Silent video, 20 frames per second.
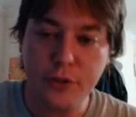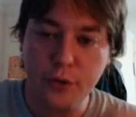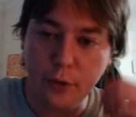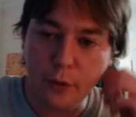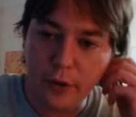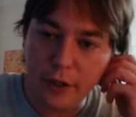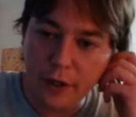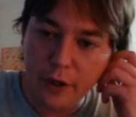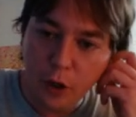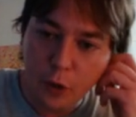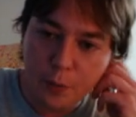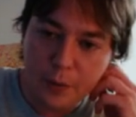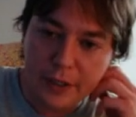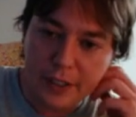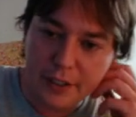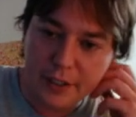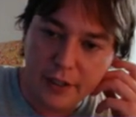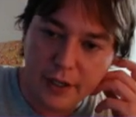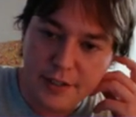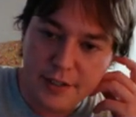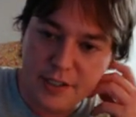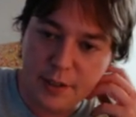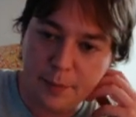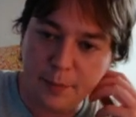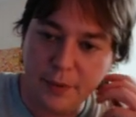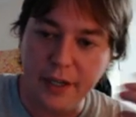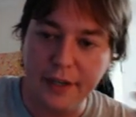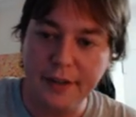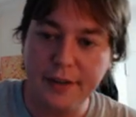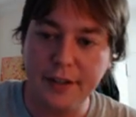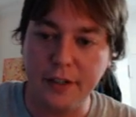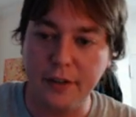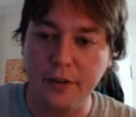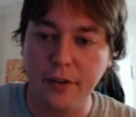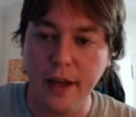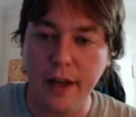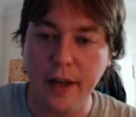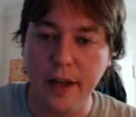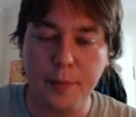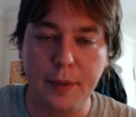to an opening concept that I think a
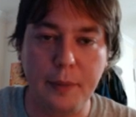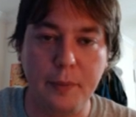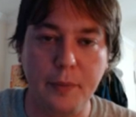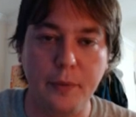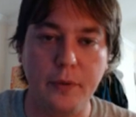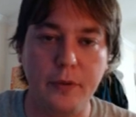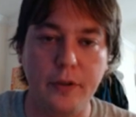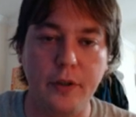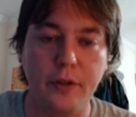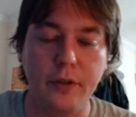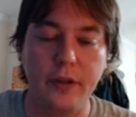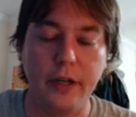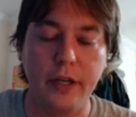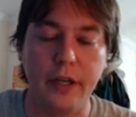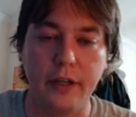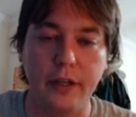lot of people could